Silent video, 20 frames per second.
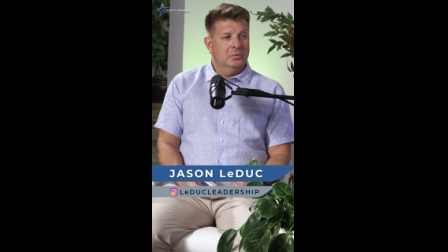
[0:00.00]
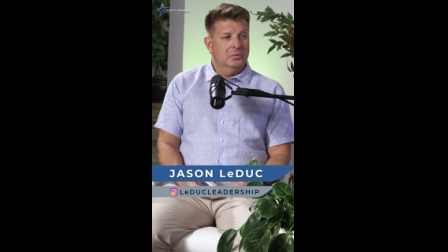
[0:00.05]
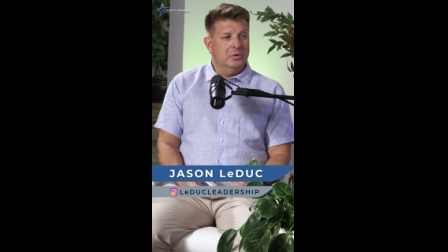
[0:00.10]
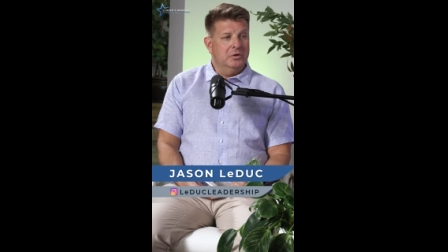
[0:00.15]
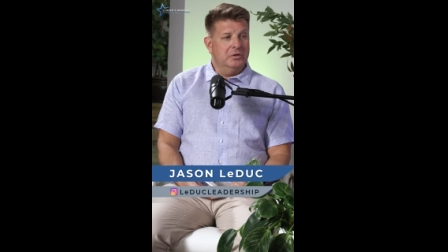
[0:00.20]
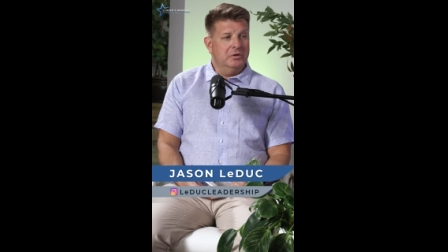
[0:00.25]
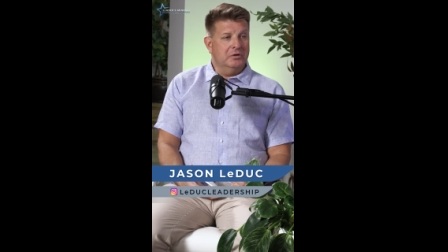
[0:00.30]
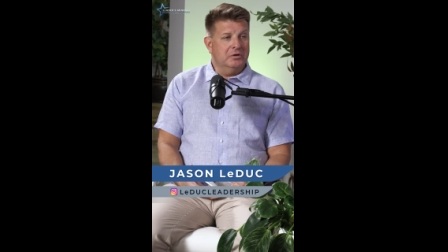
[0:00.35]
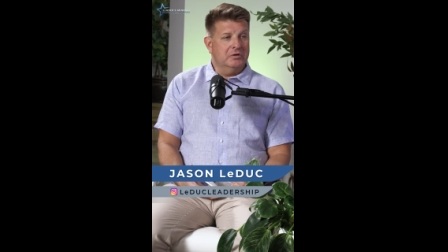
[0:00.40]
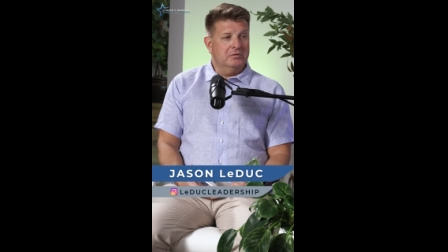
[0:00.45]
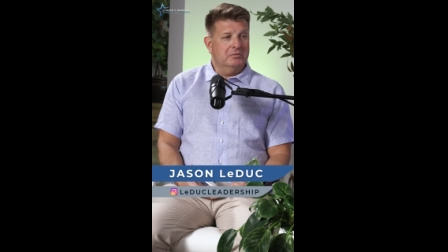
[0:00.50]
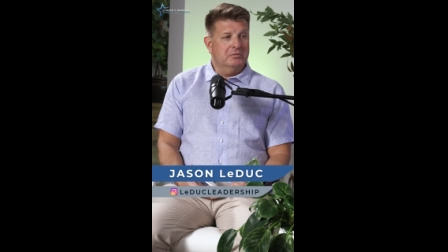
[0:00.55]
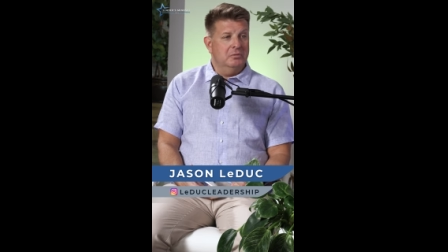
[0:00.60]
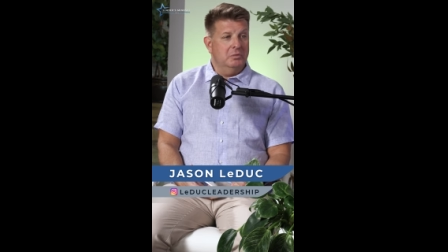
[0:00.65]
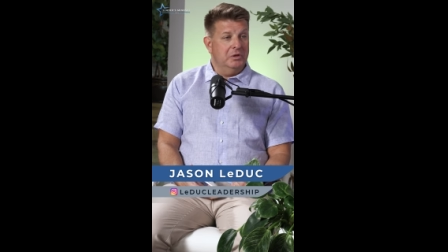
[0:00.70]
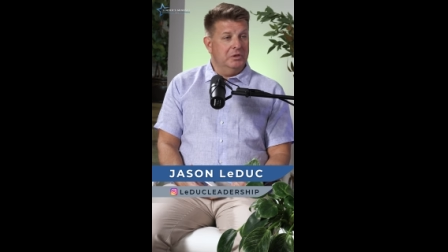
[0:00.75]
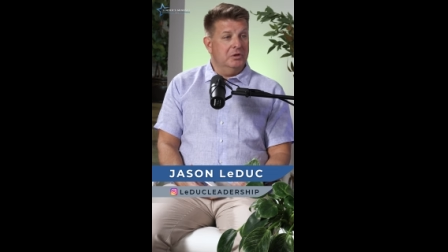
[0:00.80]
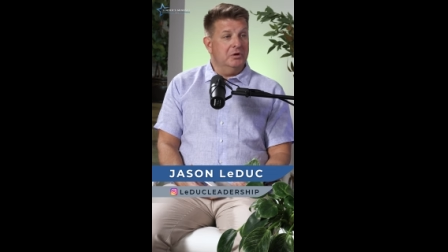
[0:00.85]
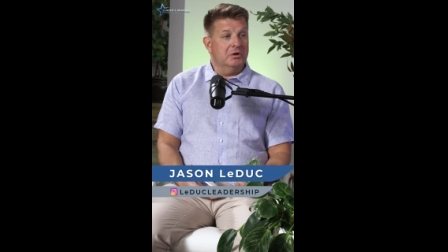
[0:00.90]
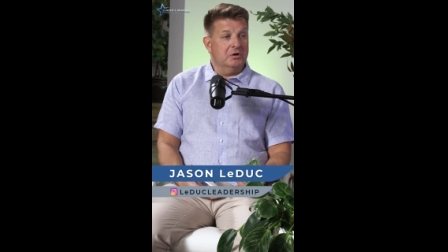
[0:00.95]
with your
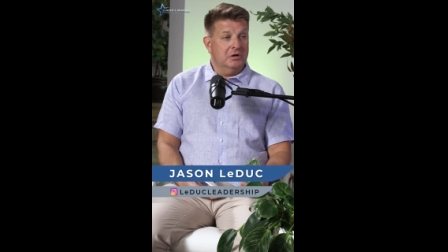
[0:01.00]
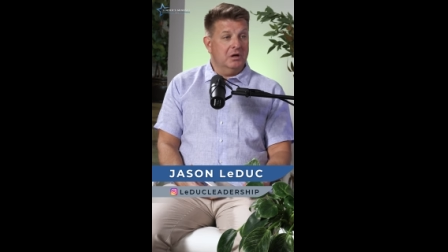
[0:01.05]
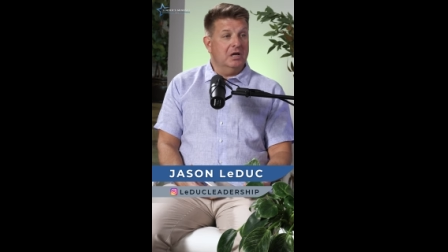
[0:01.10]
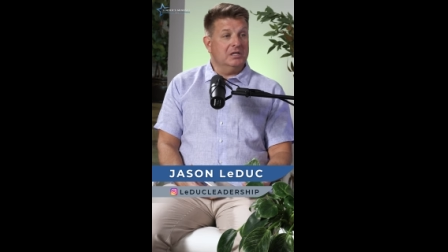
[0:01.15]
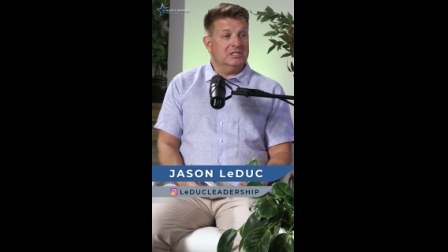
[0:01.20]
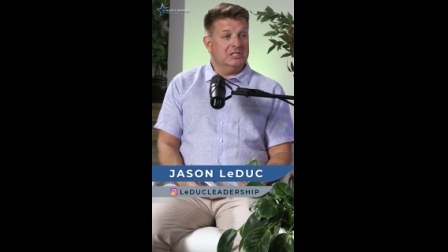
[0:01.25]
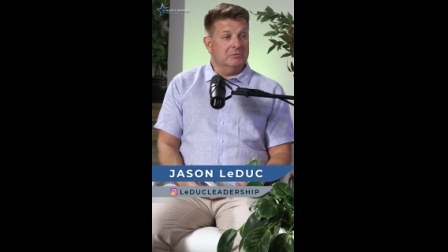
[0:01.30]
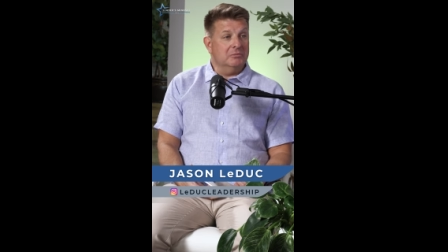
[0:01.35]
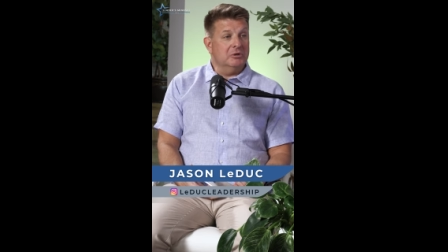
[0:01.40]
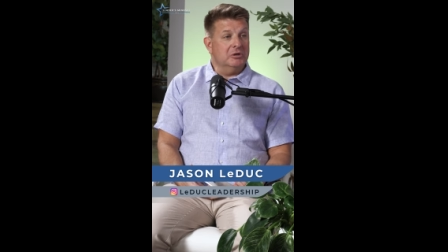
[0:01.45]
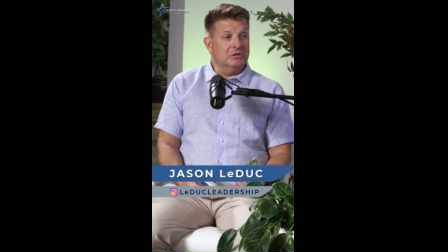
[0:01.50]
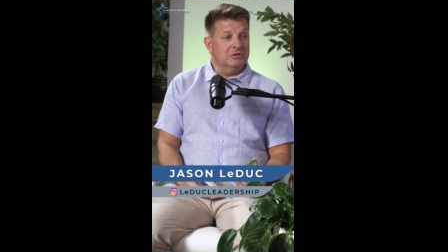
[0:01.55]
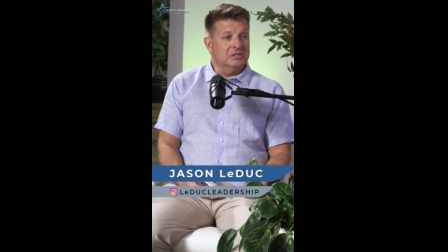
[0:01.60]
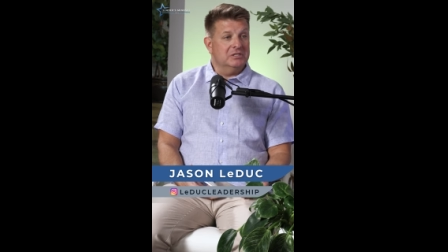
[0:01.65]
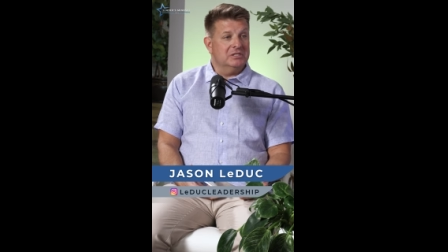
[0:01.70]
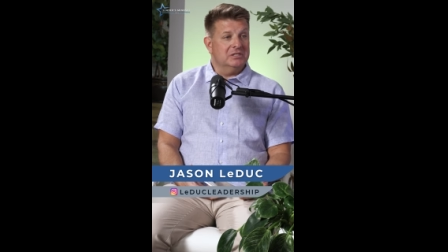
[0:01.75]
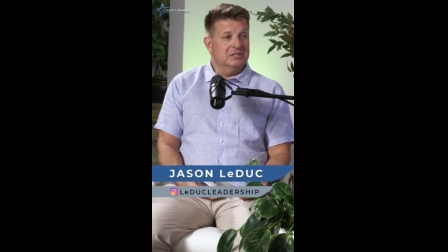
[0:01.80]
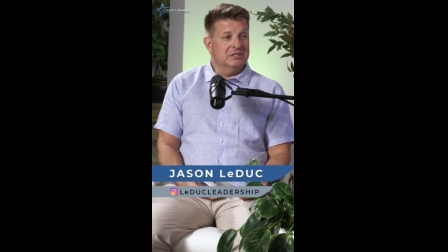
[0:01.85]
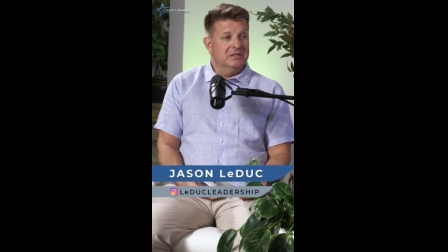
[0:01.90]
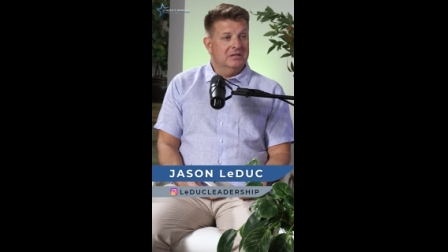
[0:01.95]
with your
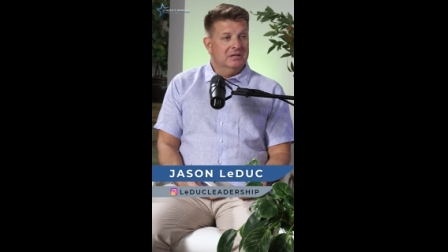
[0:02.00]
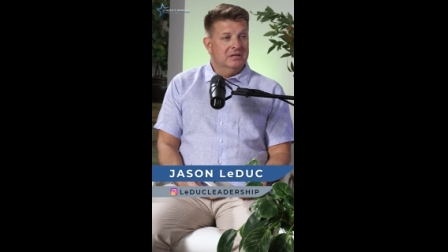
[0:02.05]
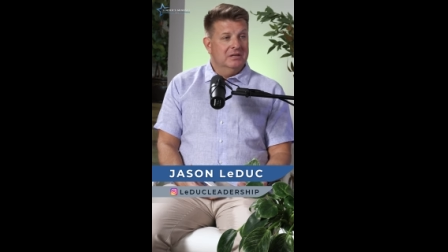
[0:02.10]
customers,